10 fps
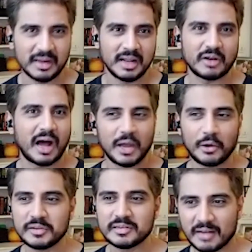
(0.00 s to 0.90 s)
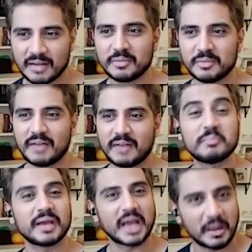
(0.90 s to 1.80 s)
I always love it when I have to
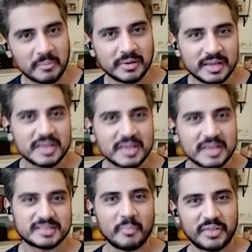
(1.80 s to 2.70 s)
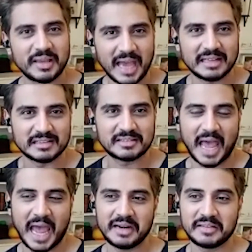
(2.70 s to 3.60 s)
become something else.
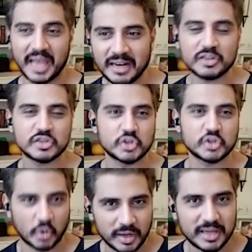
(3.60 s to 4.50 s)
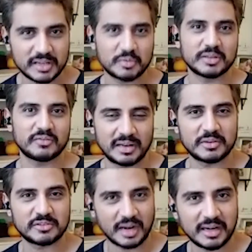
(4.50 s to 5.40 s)
And then the joy is when the film is
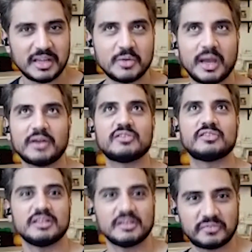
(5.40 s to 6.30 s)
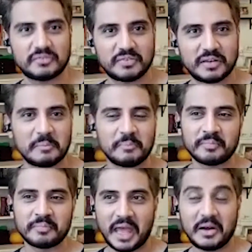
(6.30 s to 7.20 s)
ready, you get to see the film, and
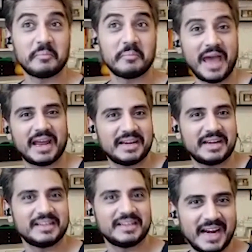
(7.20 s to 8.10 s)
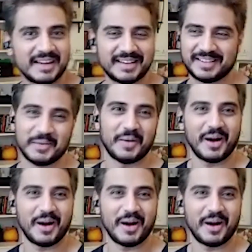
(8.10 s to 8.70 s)
you're like, man, I did that. Wow.